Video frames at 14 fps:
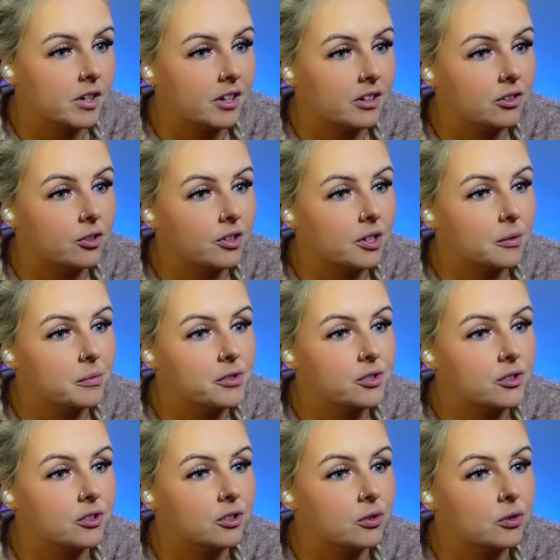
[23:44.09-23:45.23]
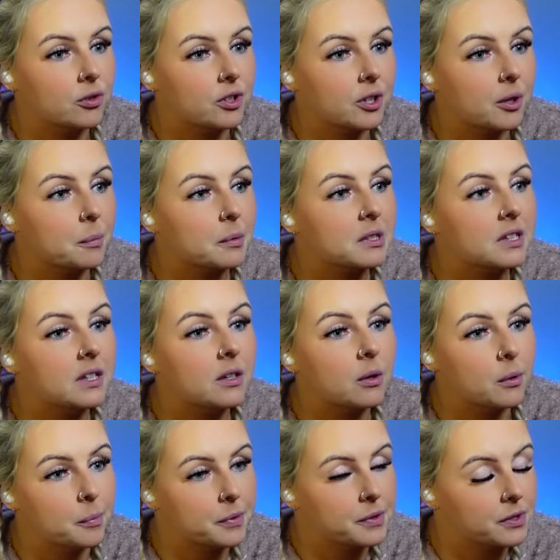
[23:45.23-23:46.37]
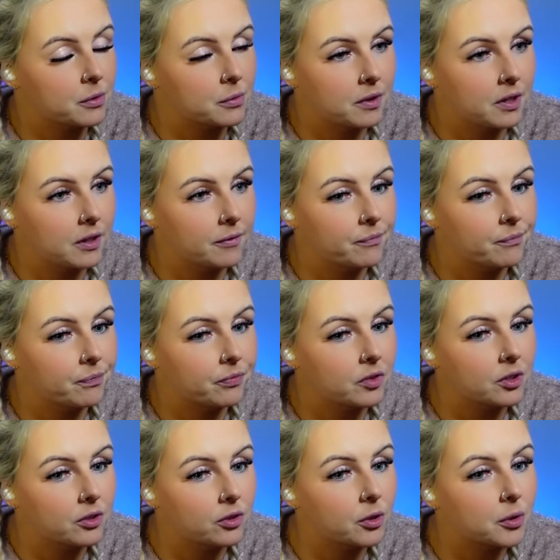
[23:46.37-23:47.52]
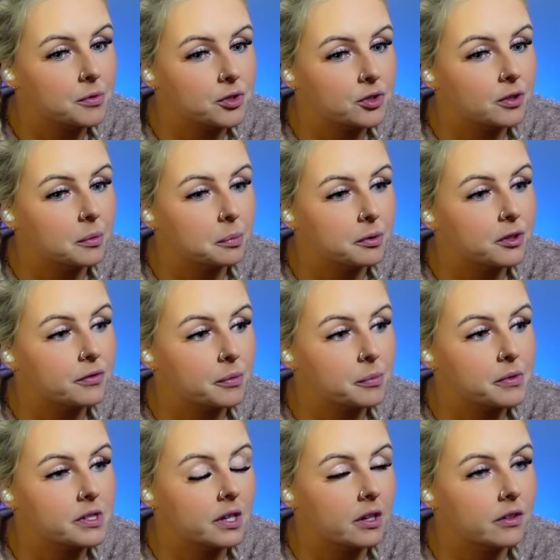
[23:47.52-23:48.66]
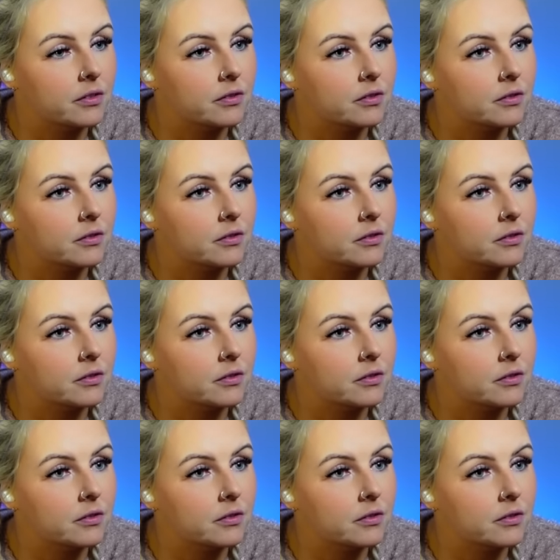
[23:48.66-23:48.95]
I thought that was going to go the complete opposite way. I thought he was going to prove himself.